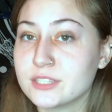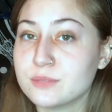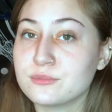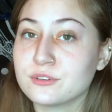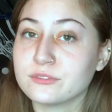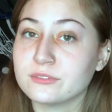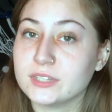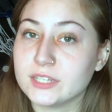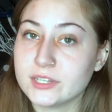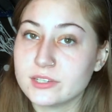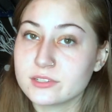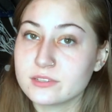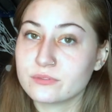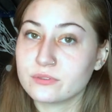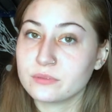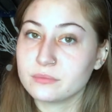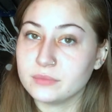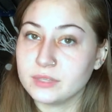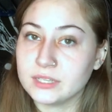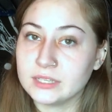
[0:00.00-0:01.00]
more videos
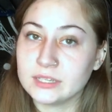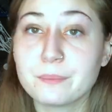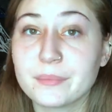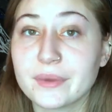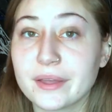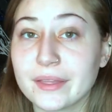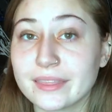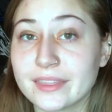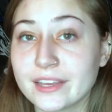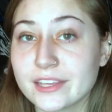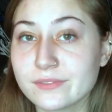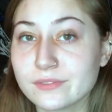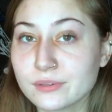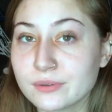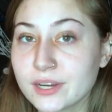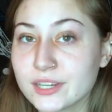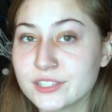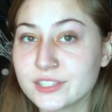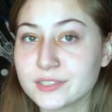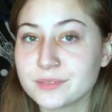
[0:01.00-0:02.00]
from me. But thanks for
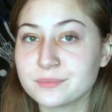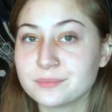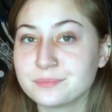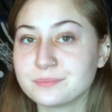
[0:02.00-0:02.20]
watching.